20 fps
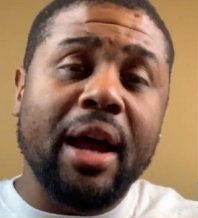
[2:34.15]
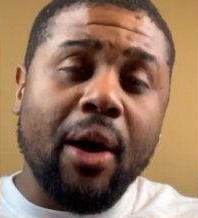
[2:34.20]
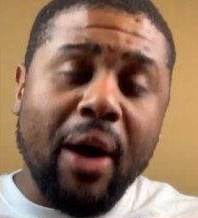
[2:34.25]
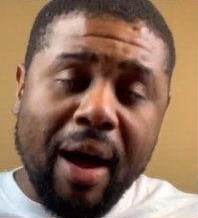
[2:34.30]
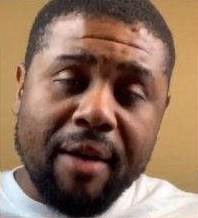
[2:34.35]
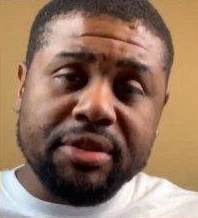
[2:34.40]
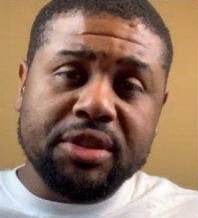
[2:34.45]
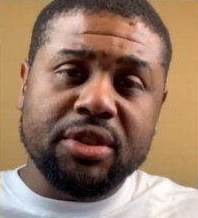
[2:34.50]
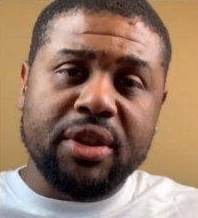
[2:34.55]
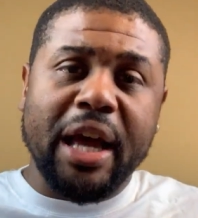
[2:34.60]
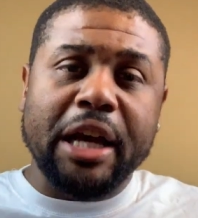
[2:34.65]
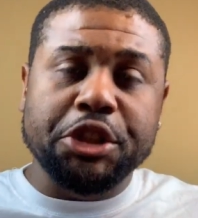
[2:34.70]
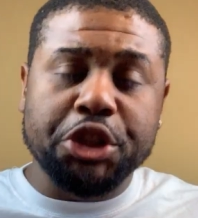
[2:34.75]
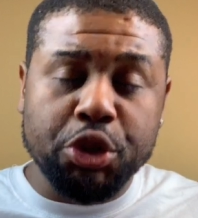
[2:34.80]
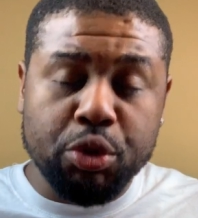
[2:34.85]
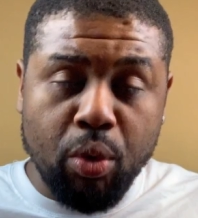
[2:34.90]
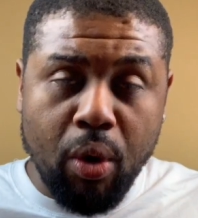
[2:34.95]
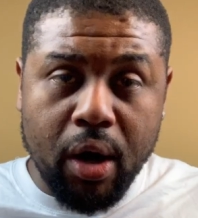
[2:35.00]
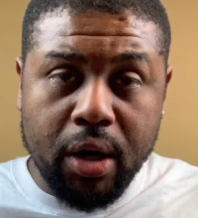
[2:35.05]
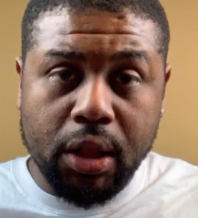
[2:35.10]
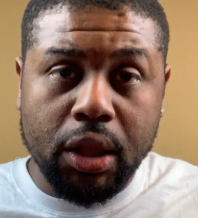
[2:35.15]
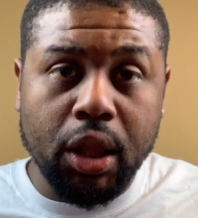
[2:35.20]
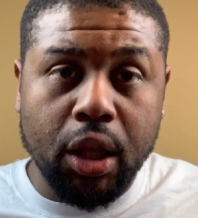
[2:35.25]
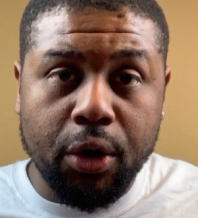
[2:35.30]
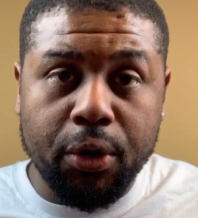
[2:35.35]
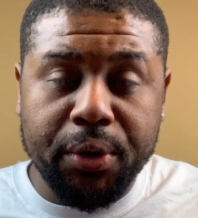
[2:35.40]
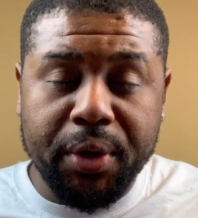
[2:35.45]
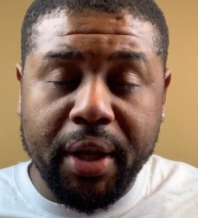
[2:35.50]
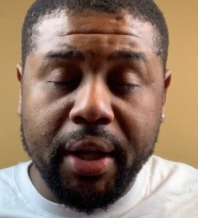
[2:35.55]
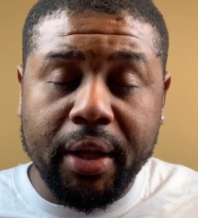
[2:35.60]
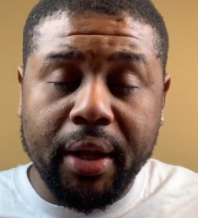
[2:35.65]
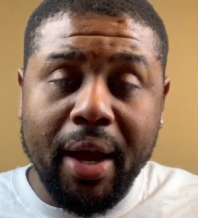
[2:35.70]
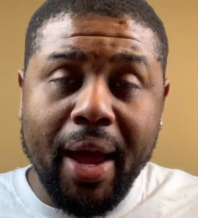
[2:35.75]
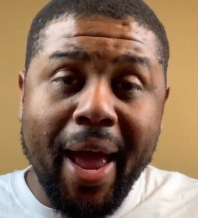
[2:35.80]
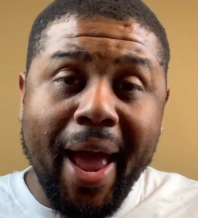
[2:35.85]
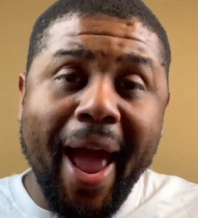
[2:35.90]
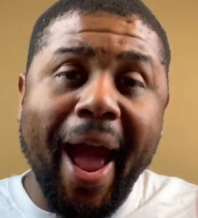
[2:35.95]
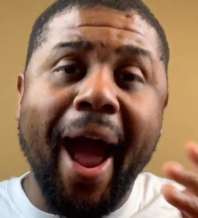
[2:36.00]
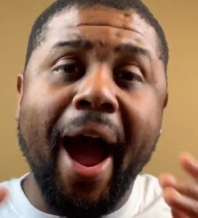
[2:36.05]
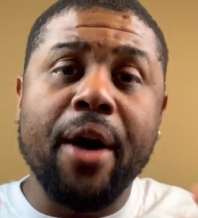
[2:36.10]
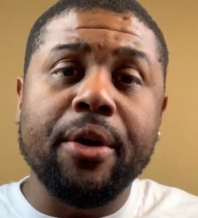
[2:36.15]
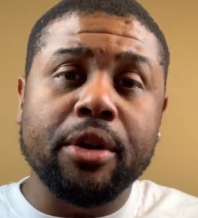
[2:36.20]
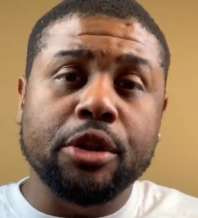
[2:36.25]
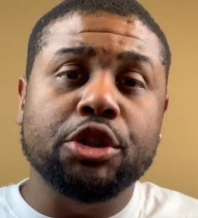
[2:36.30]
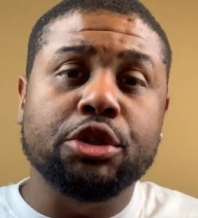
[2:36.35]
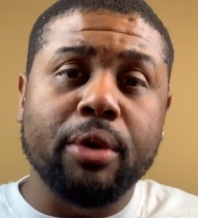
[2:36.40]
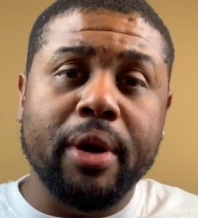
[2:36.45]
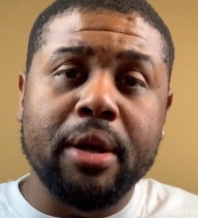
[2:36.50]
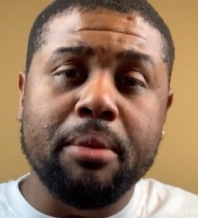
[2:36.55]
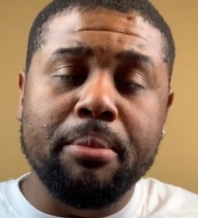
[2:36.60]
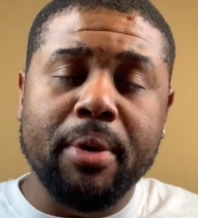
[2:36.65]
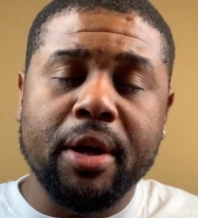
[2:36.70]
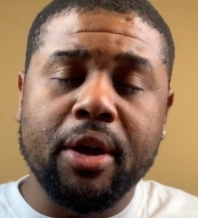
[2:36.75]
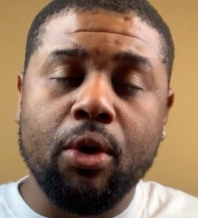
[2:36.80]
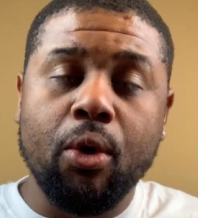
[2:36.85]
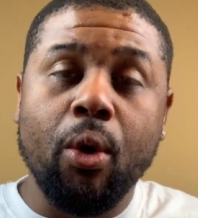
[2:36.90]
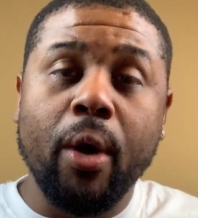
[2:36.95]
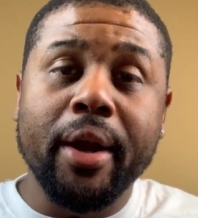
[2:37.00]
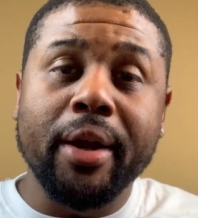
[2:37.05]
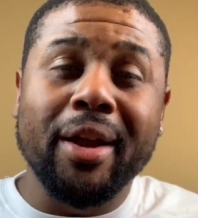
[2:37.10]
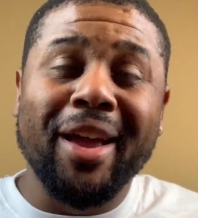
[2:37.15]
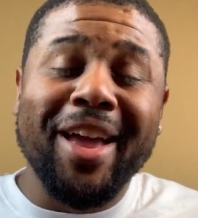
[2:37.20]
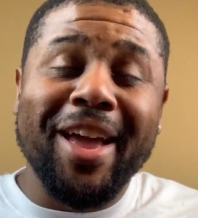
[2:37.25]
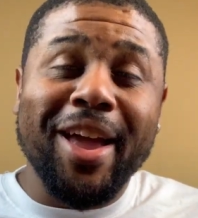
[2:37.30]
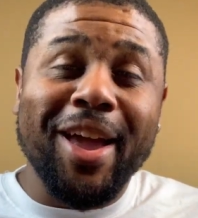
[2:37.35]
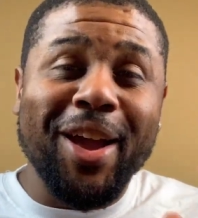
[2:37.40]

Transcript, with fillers: Now, obviously, as you are learning how to trade Bitcoin,